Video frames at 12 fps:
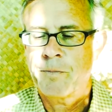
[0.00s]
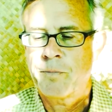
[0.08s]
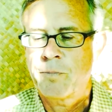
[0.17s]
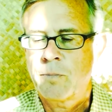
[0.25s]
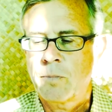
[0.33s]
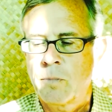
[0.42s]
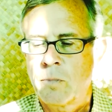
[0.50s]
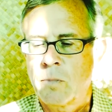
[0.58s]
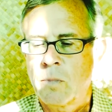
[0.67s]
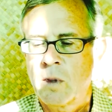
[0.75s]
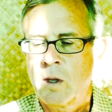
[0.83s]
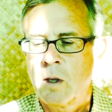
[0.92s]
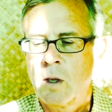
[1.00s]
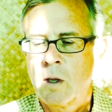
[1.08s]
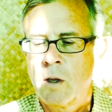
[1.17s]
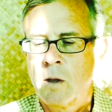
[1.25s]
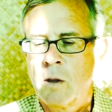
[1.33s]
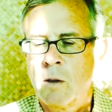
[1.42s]

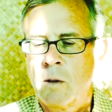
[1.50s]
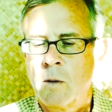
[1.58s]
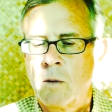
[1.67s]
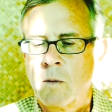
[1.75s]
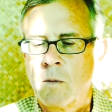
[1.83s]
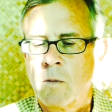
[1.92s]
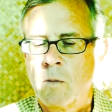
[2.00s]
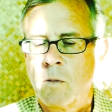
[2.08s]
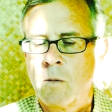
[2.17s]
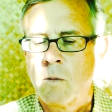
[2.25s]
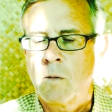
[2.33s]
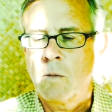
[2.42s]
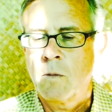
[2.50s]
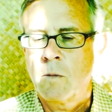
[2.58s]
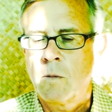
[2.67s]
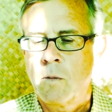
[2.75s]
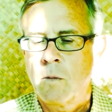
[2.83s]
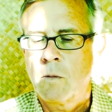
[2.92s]

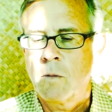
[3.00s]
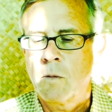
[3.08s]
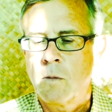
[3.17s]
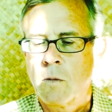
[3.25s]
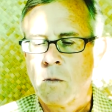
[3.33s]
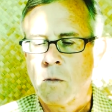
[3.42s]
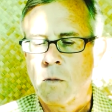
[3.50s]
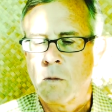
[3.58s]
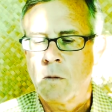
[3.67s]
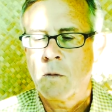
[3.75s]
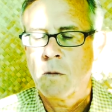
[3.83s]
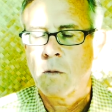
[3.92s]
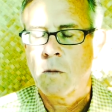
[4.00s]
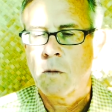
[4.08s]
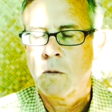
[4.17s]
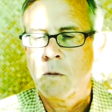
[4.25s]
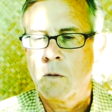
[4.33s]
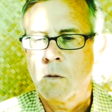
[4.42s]

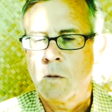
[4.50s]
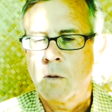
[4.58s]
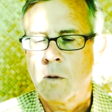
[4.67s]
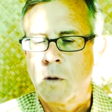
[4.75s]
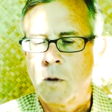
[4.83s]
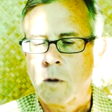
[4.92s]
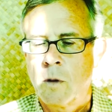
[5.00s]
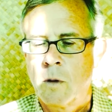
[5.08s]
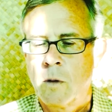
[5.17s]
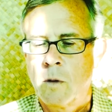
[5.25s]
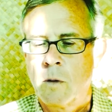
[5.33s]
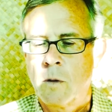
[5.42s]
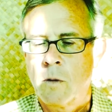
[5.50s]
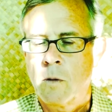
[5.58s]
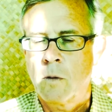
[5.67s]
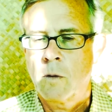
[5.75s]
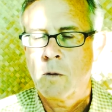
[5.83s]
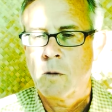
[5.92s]

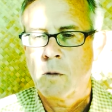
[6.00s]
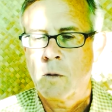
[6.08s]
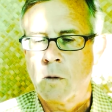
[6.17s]
No one is speaking in this clip.